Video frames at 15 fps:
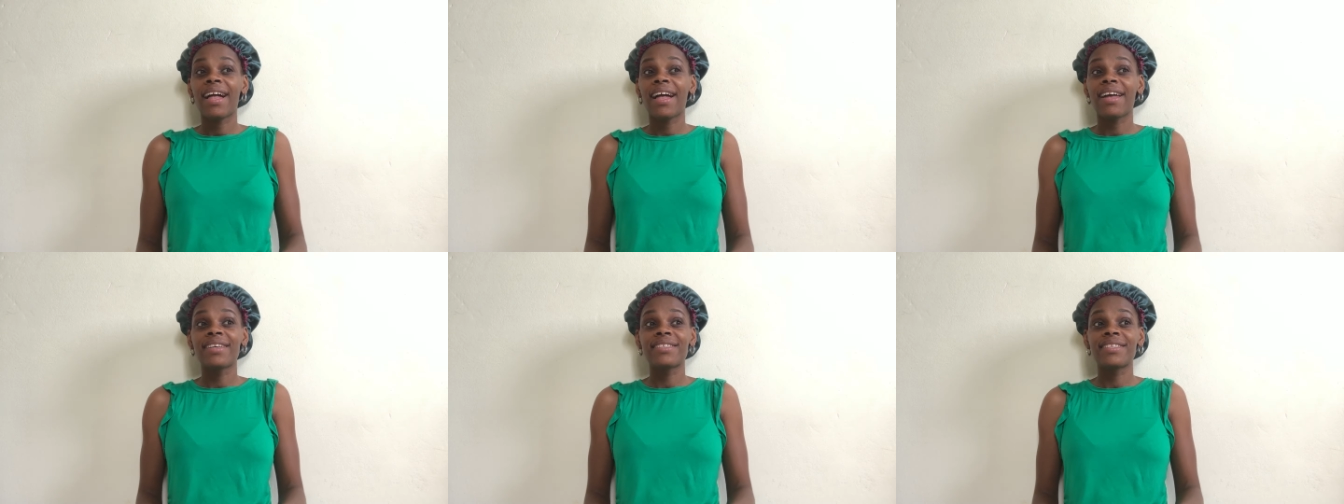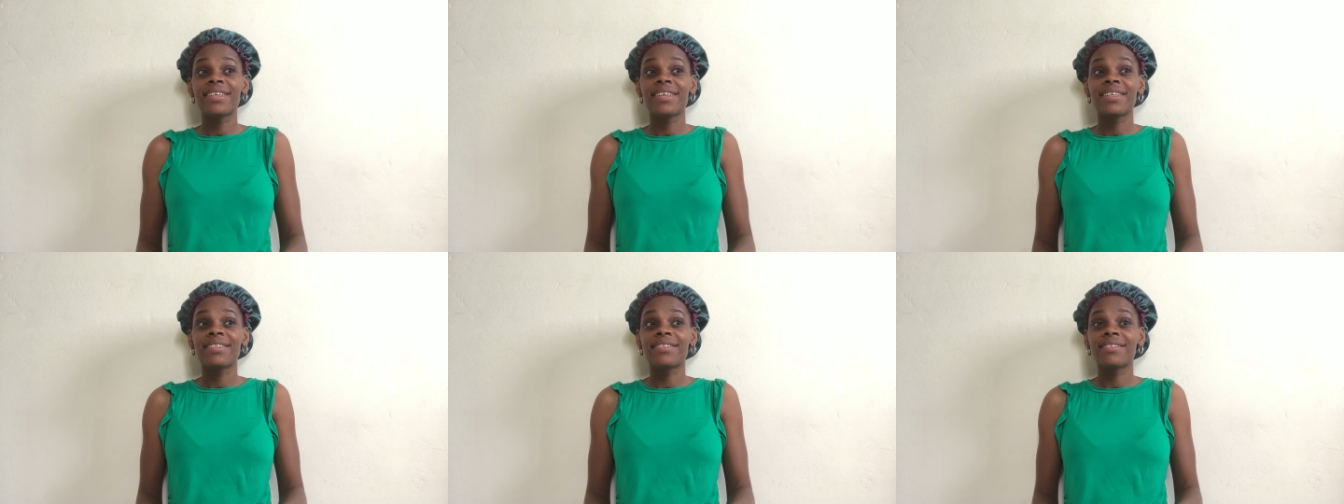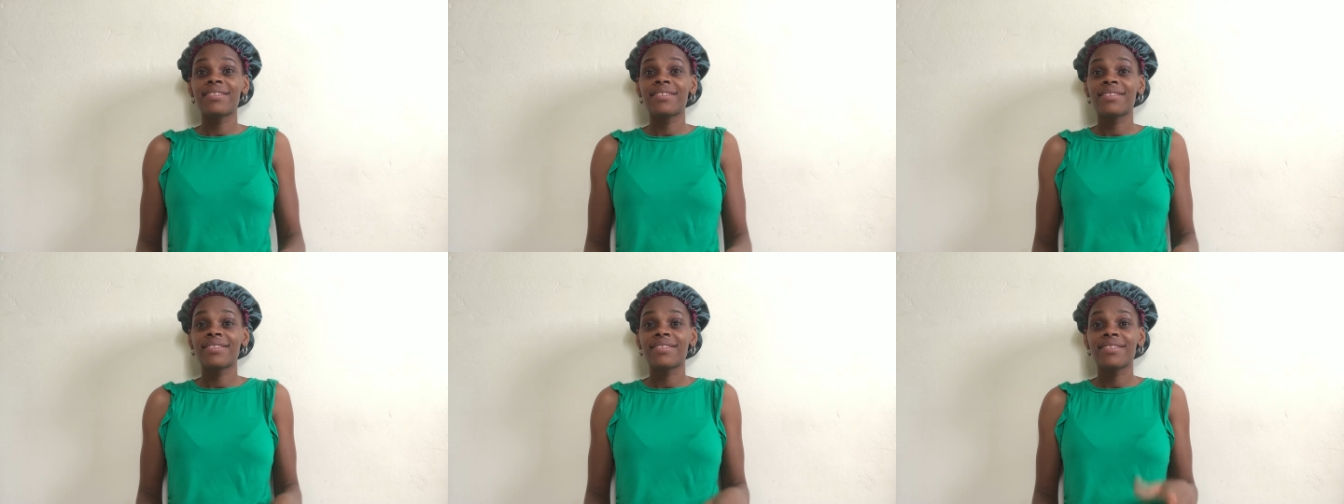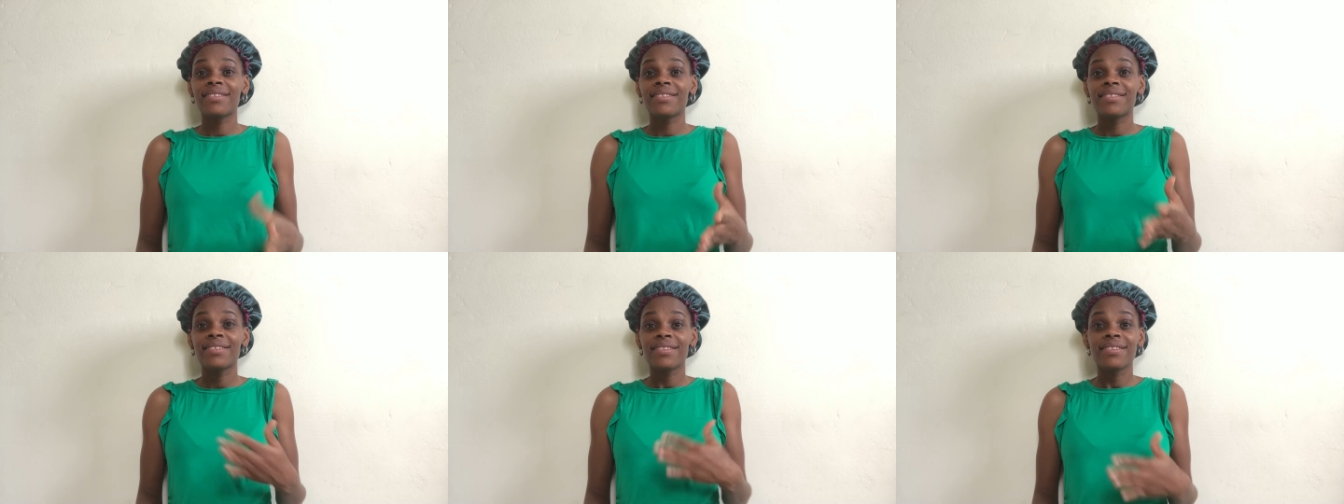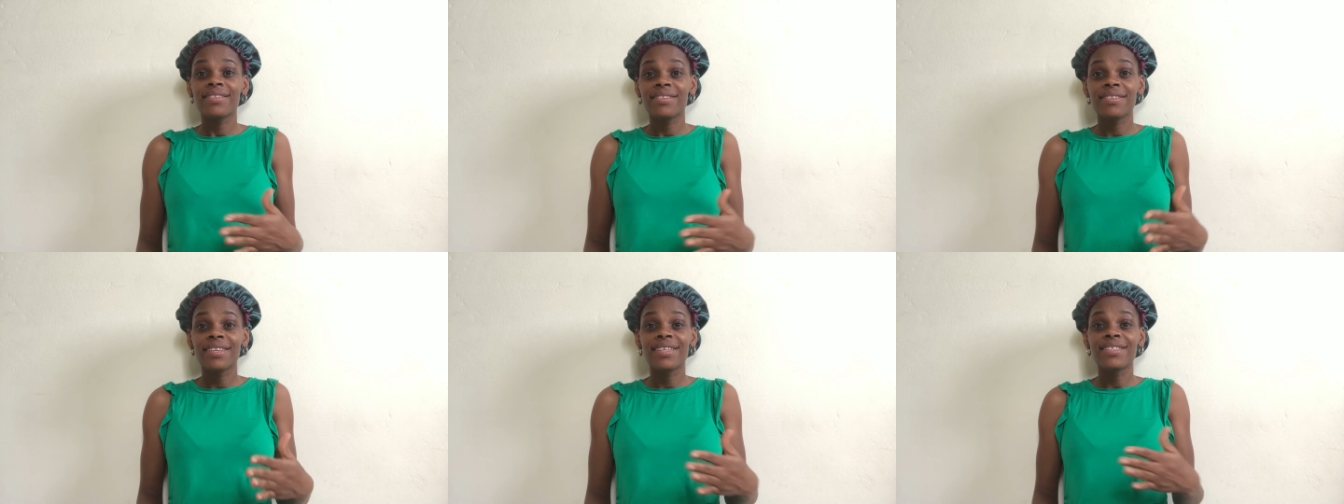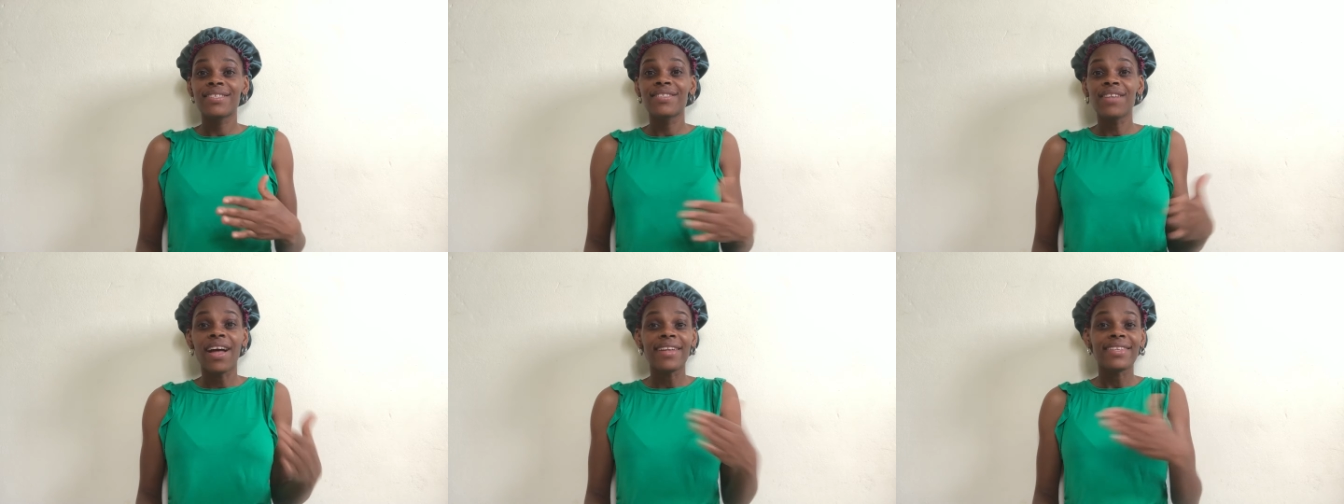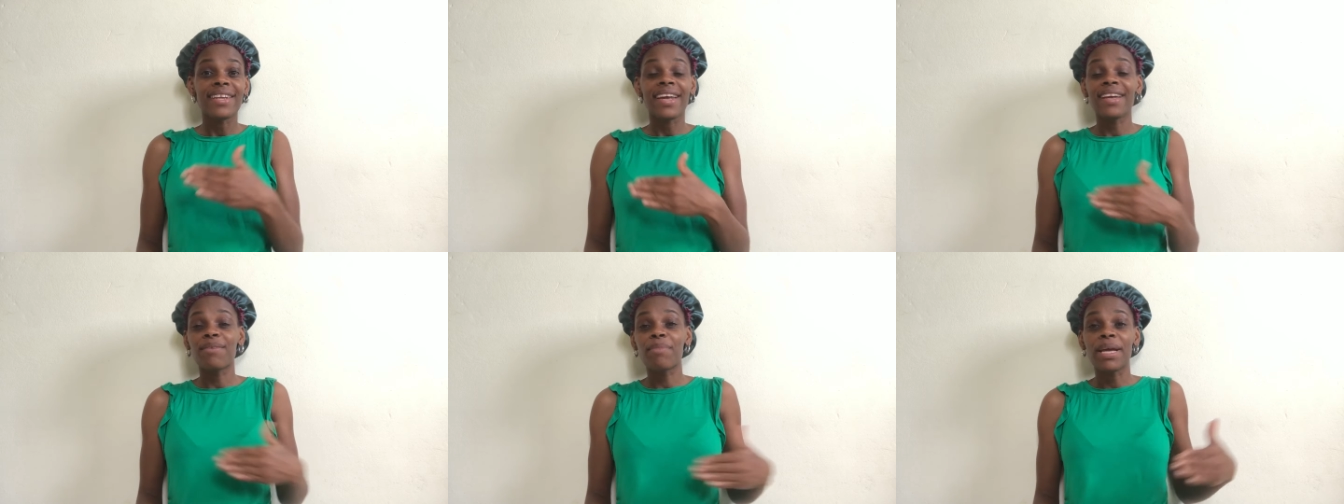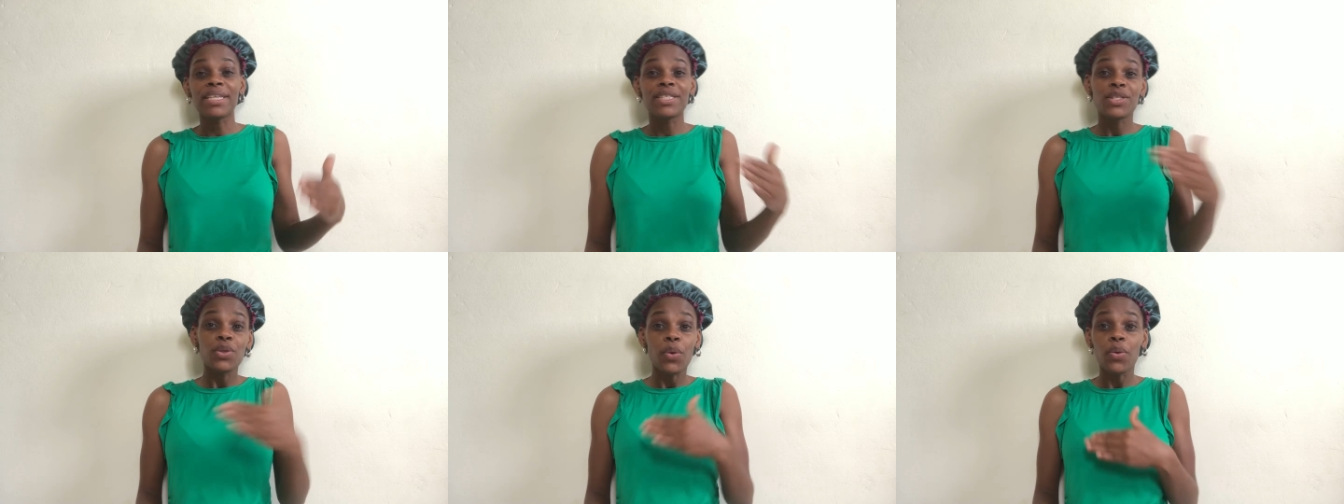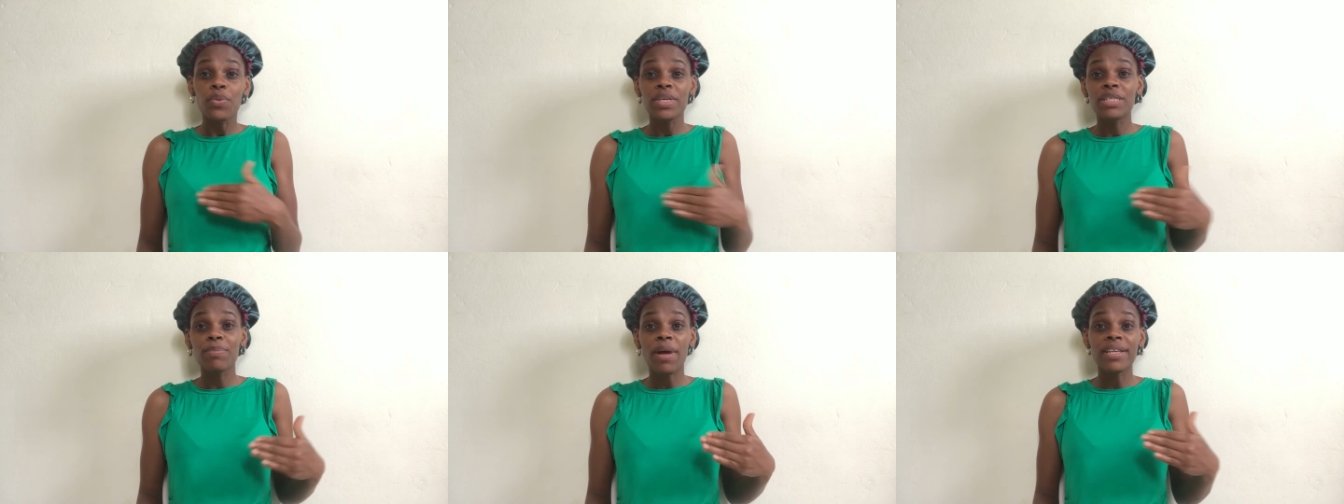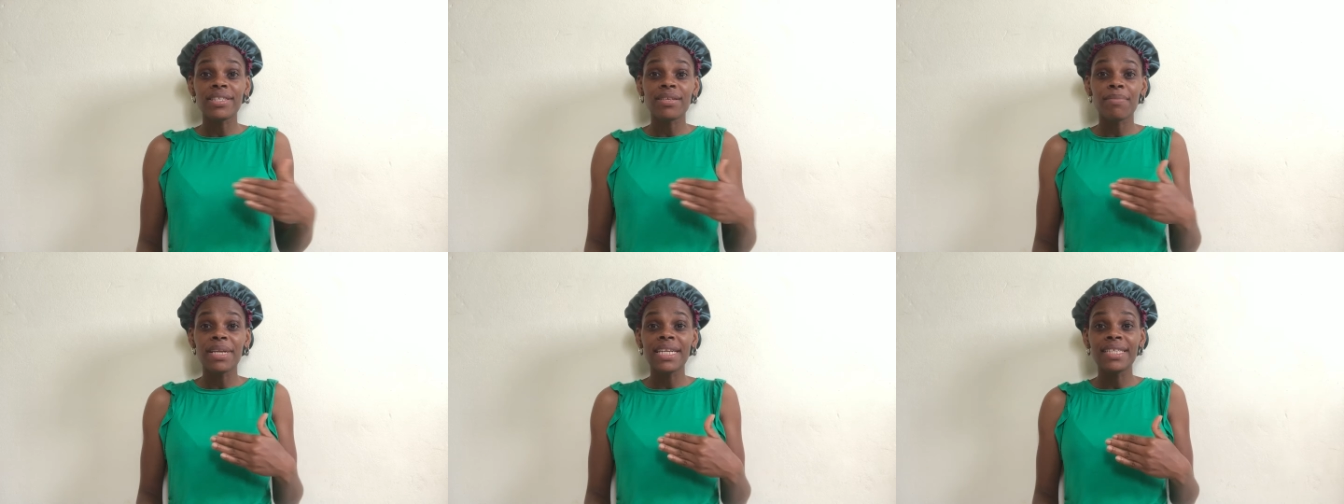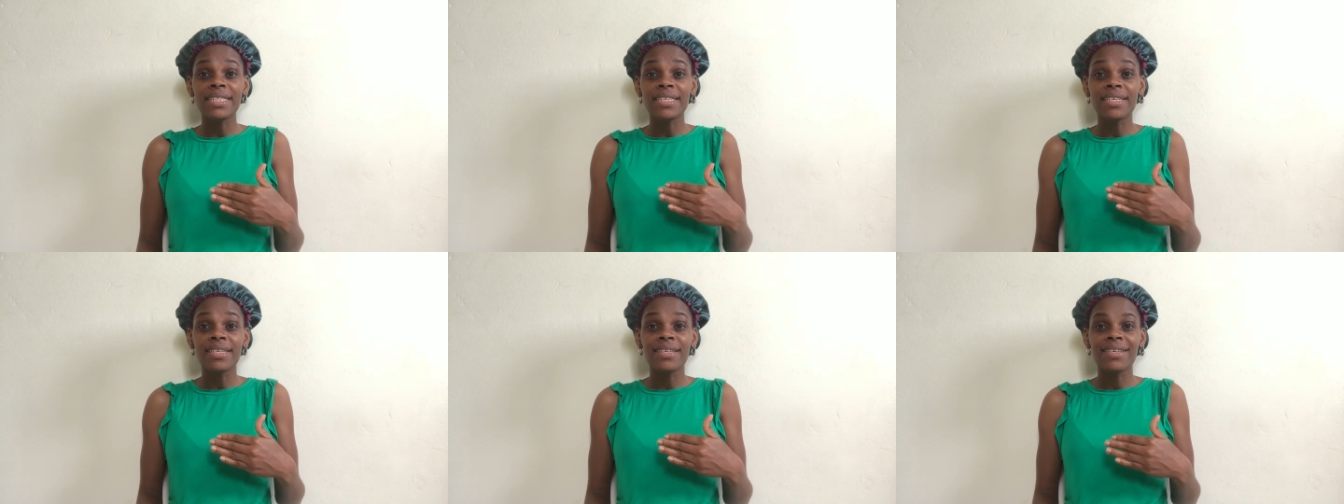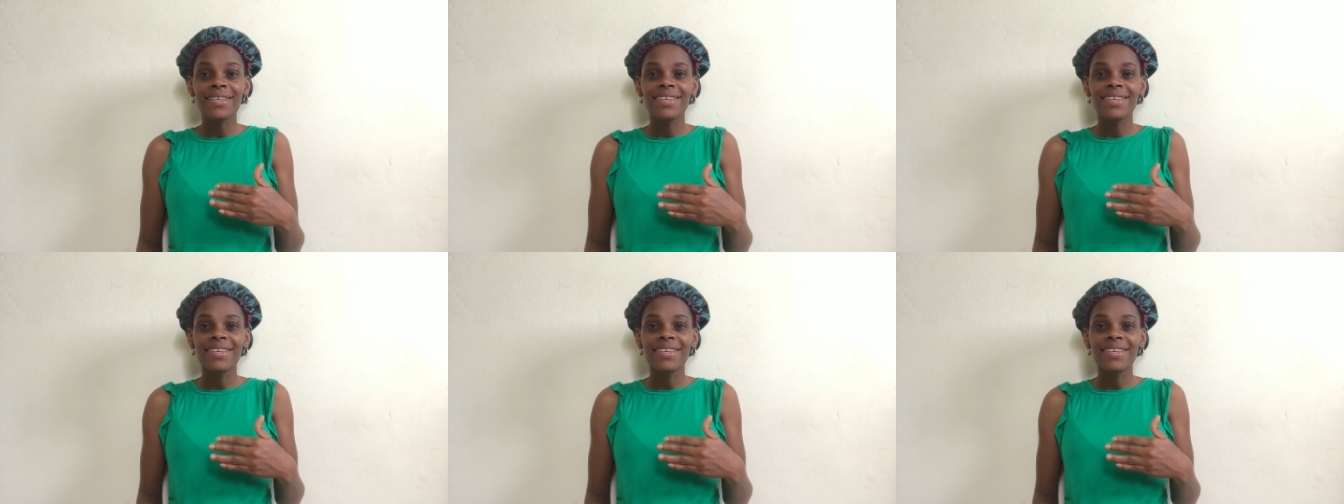as in it's not like my sole responsibility.